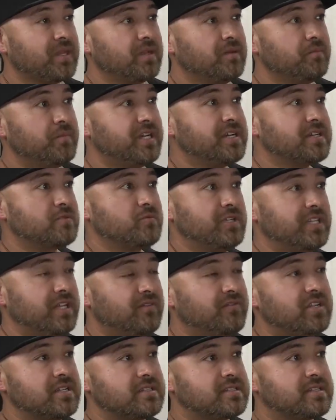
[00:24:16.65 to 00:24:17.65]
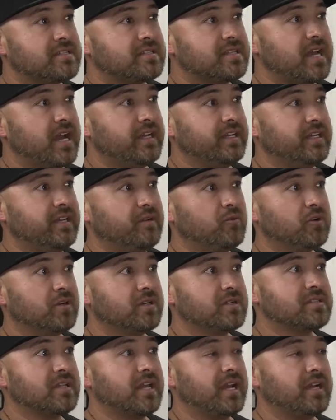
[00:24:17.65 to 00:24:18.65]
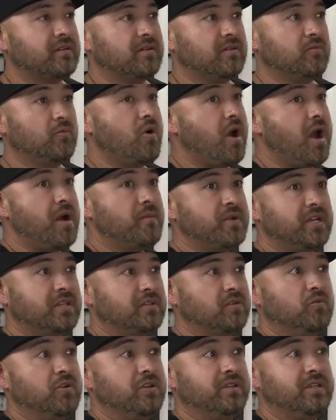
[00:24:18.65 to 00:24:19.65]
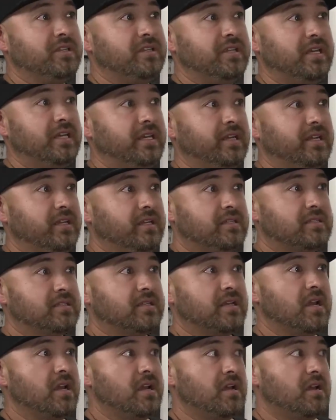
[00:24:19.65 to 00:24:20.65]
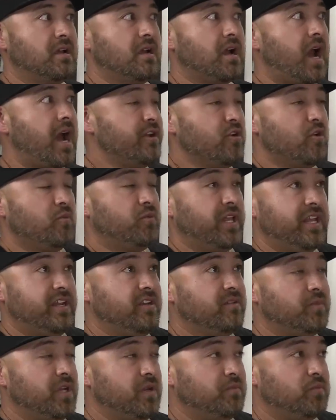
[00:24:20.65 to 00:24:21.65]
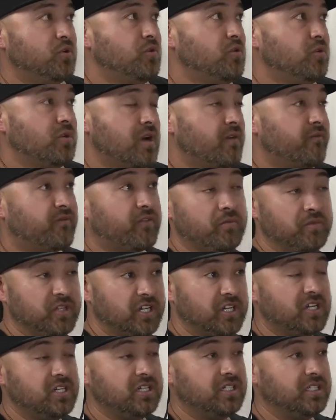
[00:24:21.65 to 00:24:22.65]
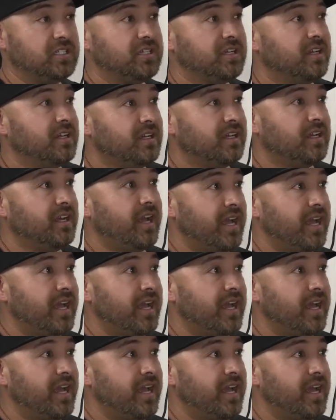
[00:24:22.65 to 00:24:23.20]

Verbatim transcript: Because we live in a society where it's like, well, I'm not the one that did it. It's I know plenty of people who come from the hood mm-hmm.